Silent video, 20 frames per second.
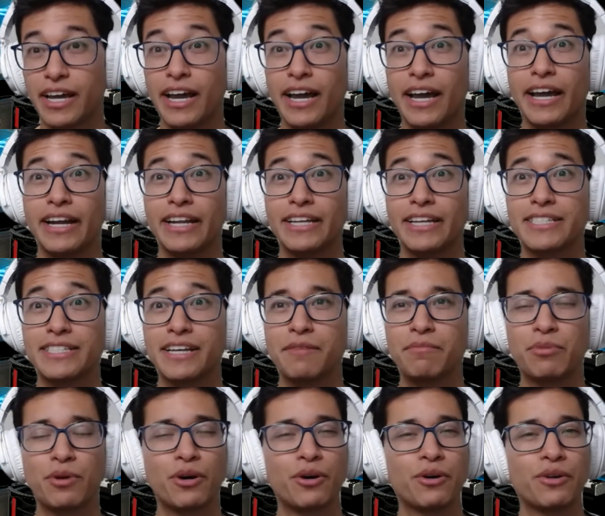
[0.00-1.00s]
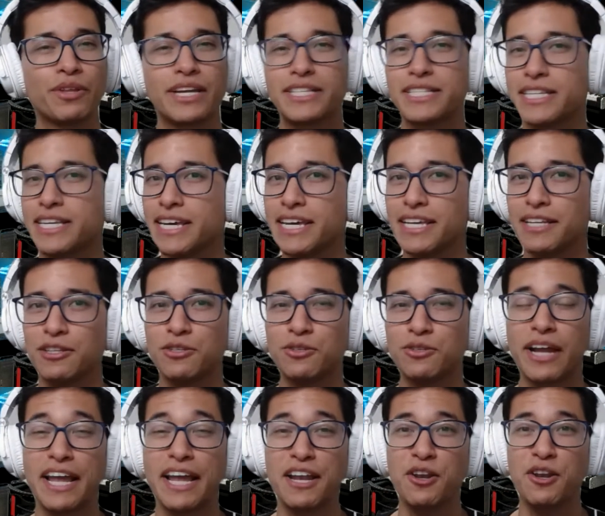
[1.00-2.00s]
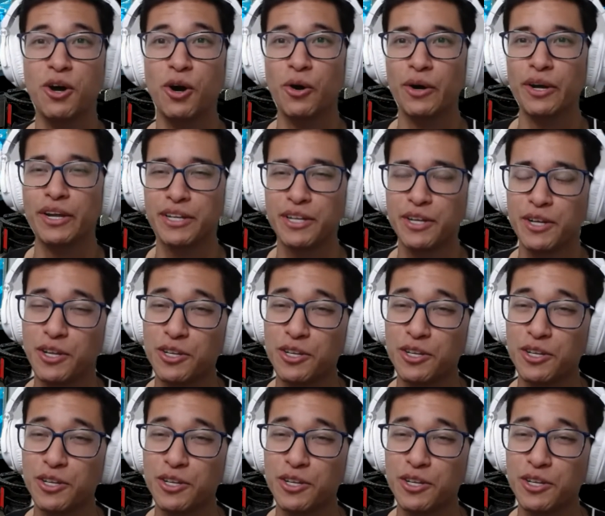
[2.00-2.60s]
And I said, bro, that's it, dude. I know it.